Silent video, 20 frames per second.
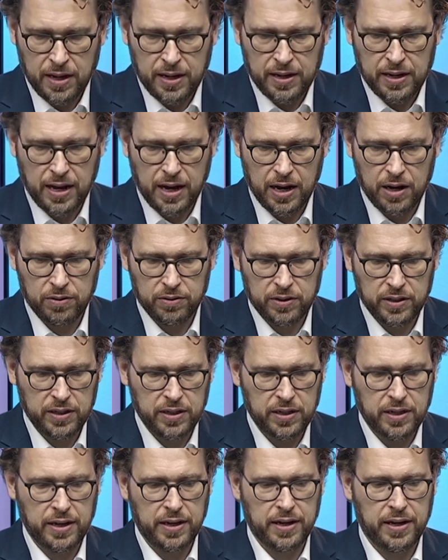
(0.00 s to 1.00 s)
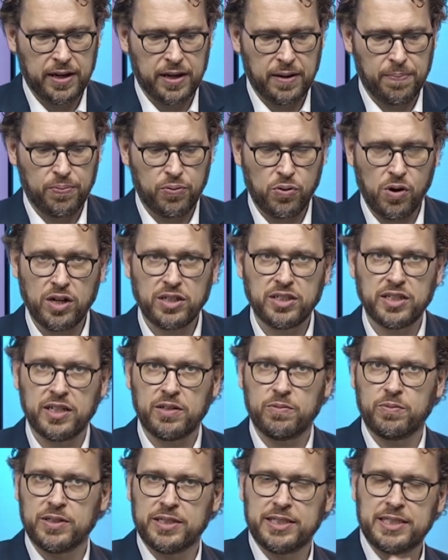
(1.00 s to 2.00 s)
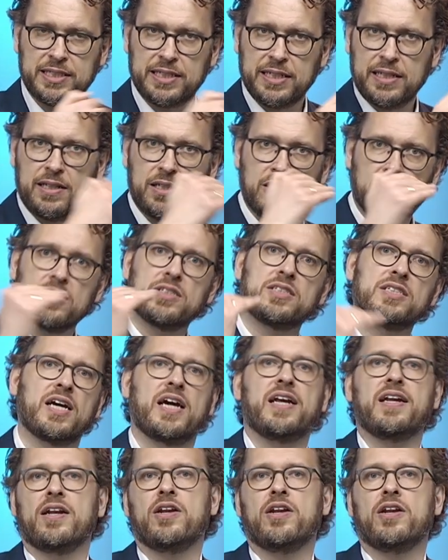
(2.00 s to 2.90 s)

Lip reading: Now, the project will still contain